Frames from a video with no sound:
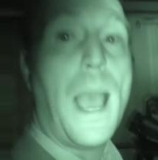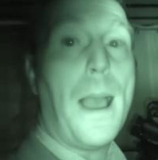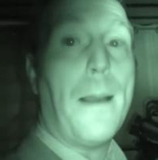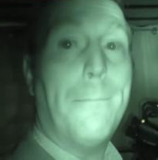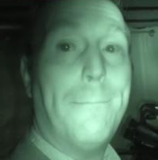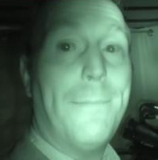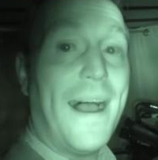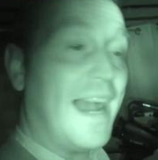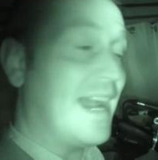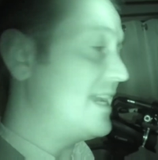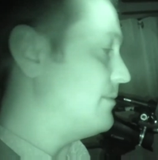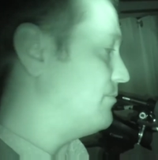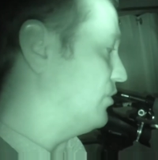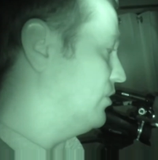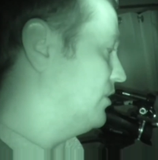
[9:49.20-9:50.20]
a
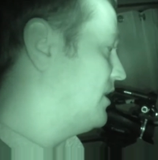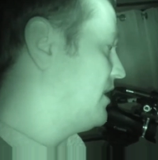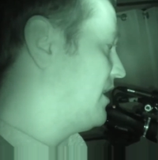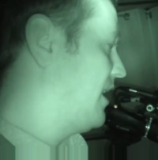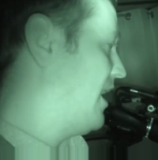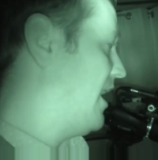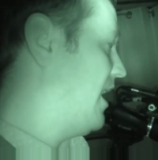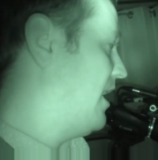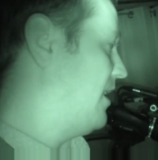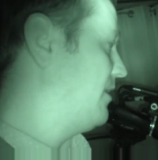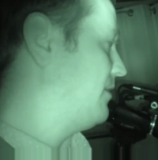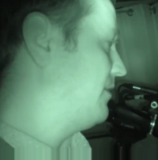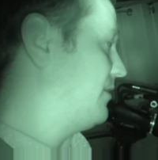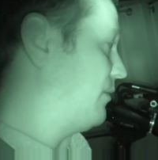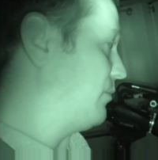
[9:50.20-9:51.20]
Bible
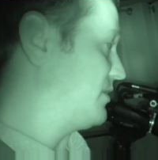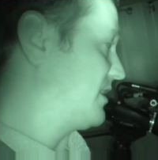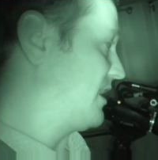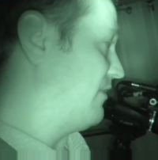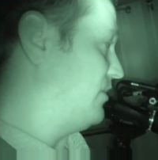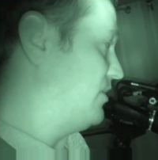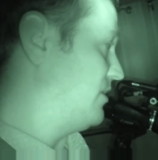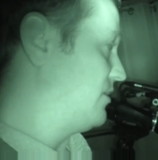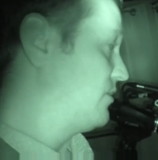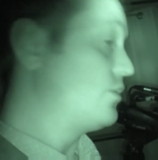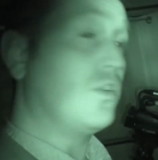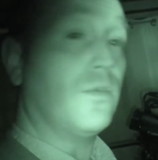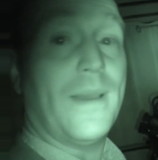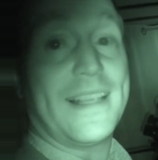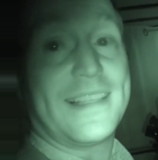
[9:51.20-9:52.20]
that was given
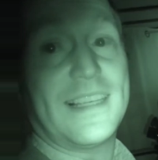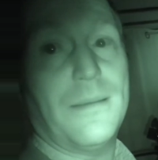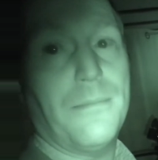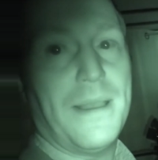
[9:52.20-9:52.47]
to Betty and